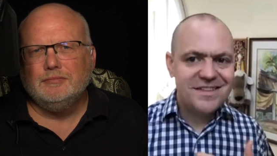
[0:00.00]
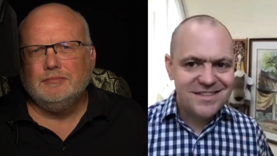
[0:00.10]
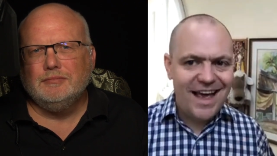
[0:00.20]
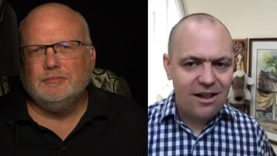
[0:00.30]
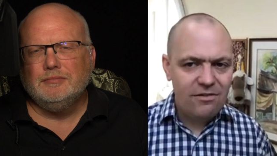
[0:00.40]
Speaker 1: even though
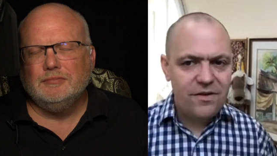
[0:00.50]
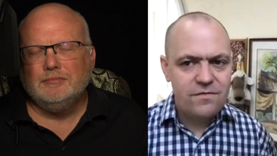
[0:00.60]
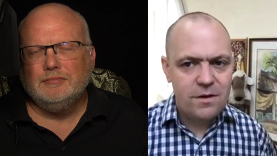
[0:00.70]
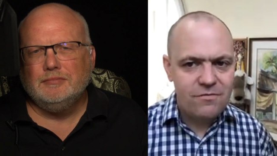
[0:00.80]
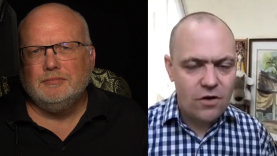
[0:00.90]
I've got the
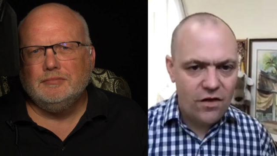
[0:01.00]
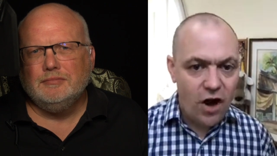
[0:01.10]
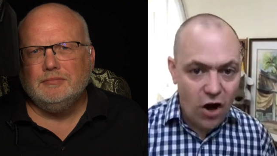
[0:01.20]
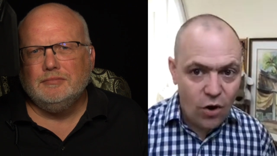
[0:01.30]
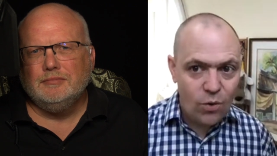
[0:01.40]
whole
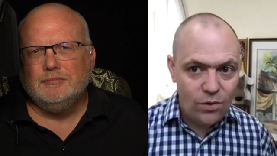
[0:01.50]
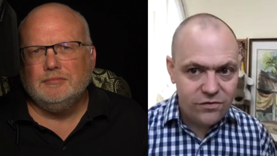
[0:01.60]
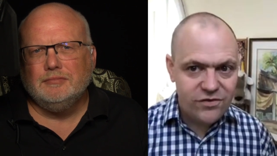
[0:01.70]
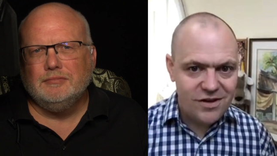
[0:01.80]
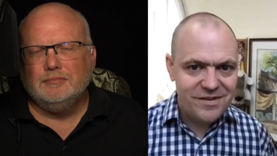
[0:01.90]
service,
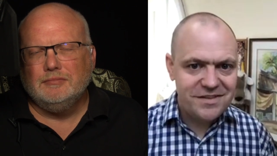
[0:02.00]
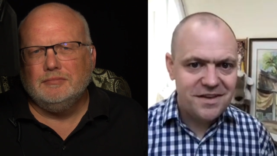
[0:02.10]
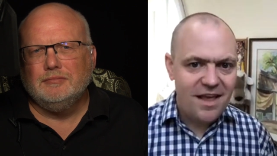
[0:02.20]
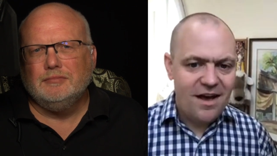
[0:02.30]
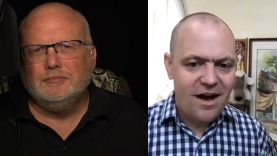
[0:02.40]
uh,
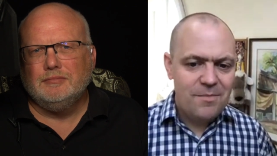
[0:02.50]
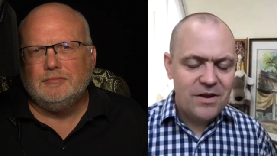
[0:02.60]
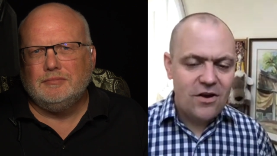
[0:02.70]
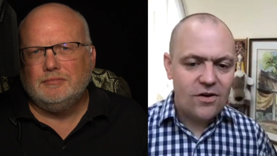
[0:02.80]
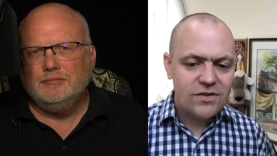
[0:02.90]
because uh,
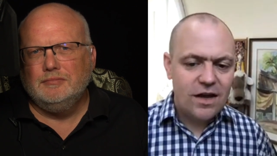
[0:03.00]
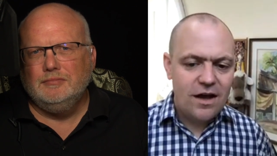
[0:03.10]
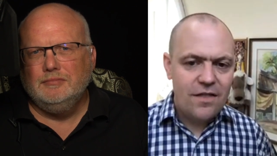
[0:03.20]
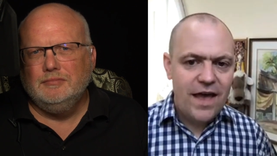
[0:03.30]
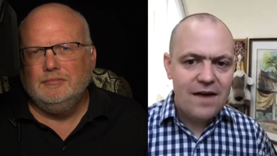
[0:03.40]
they have an
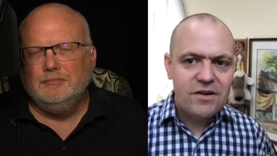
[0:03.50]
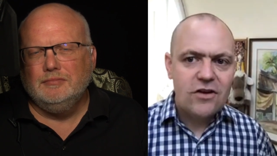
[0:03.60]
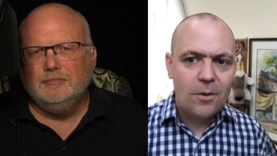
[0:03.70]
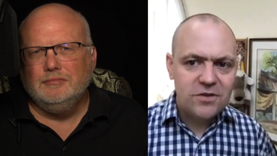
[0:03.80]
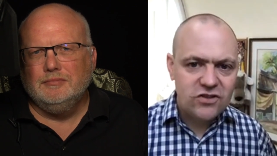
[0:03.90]
adopted
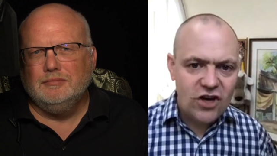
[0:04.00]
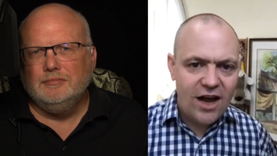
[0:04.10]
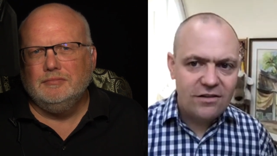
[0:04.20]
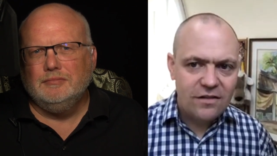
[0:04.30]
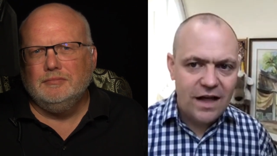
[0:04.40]
child, and that
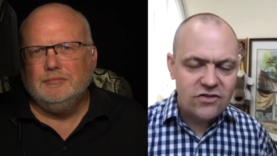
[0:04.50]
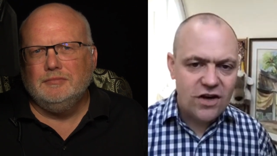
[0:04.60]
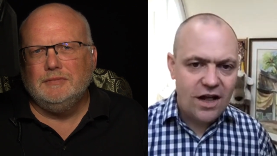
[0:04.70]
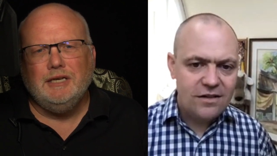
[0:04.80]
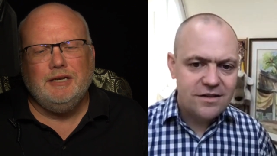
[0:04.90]
child,
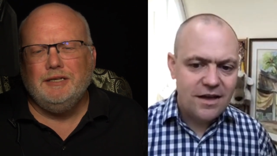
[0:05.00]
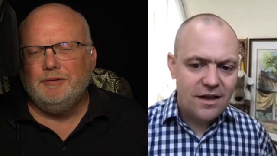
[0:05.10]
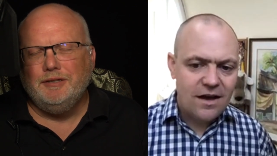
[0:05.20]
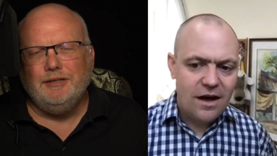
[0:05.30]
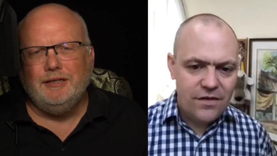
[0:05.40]
uh, yeah, this, this
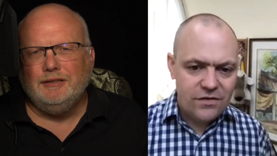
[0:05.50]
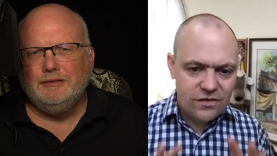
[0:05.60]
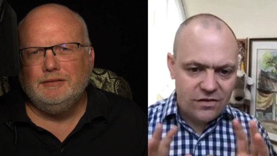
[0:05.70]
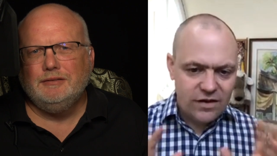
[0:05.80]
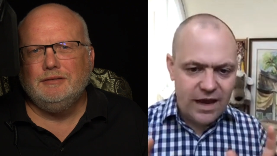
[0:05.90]
gay
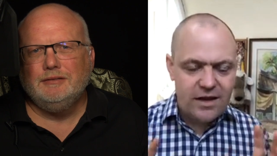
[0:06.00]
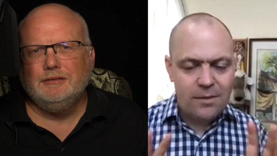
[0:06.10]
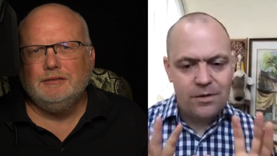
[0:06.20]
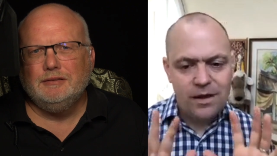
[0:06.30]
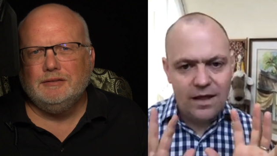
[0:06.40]
couple, and that,
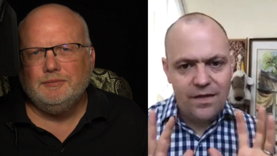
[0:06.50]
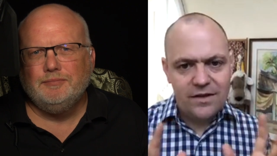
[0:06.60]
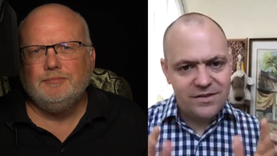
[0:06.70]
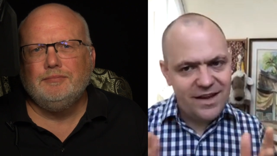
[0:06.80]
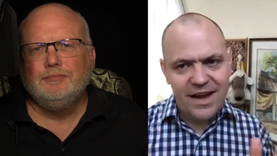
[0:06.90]
yeah, you don't
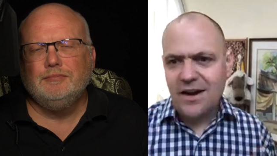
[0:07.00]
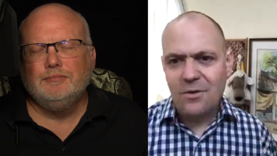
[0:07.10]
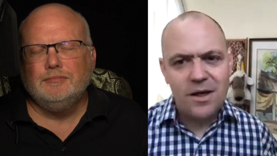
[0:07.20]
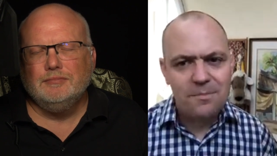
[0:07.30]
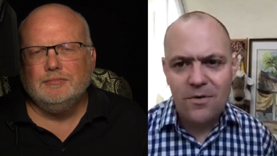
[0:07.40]
want to put that up.
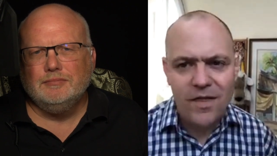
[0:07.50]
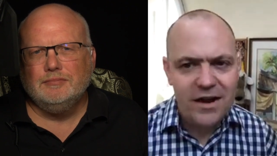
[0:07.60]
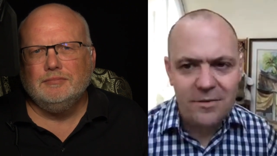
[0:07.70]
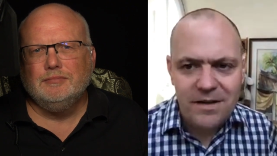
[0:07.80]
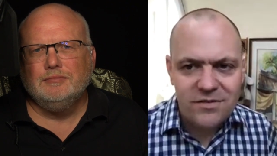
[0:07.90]
That's just not
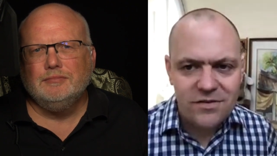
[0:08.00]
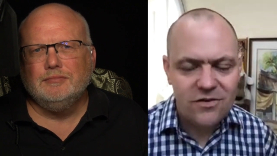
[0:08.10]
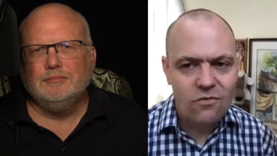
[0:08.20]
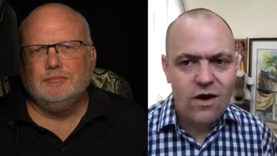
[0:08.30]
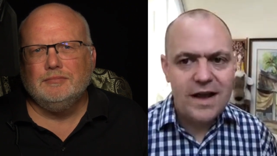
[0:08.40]
right. Mm.
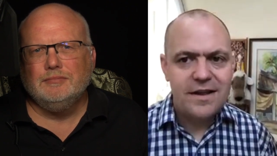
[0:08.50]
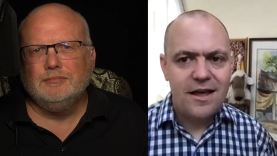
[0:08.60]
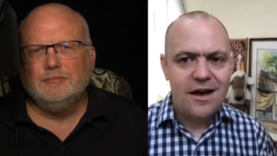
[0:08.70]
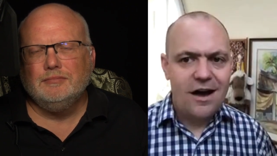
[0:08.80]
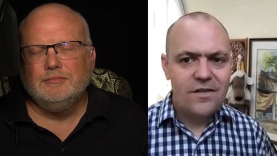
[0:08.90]
Uh, there's some
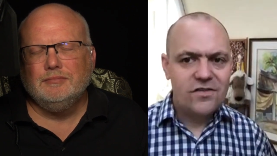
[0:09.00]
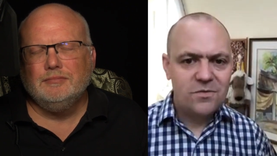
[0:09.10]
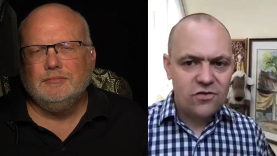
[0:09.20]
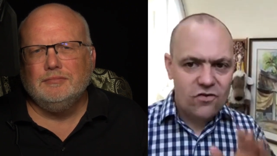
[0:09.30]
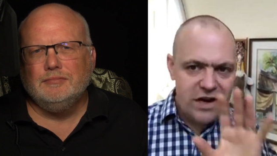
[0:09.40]
screen
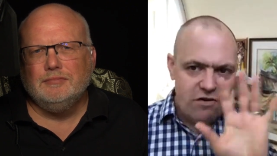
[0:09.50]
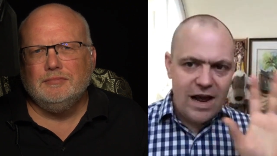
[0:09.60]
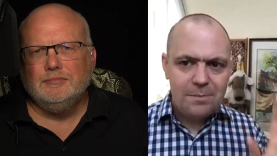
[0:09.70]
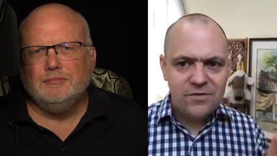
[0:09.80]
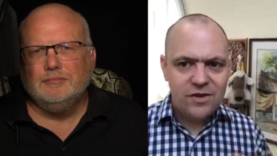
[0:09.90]
grabs, which
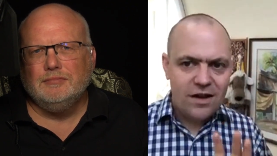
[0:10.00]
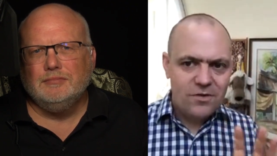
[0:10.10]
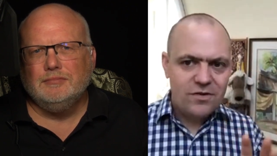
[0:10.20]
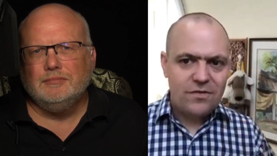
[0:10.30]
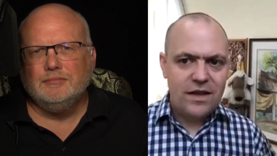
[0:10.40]
I think just
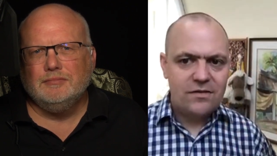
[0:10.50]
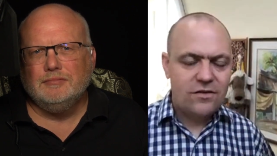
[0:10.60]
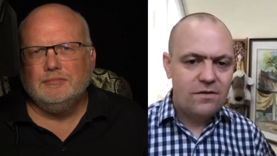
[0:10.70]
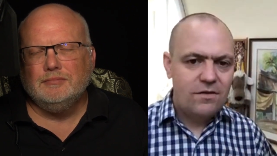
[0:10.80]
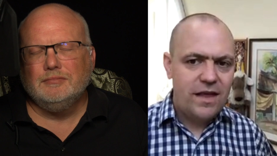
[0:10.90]
give you the
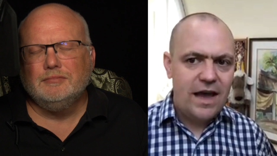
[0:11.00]
essence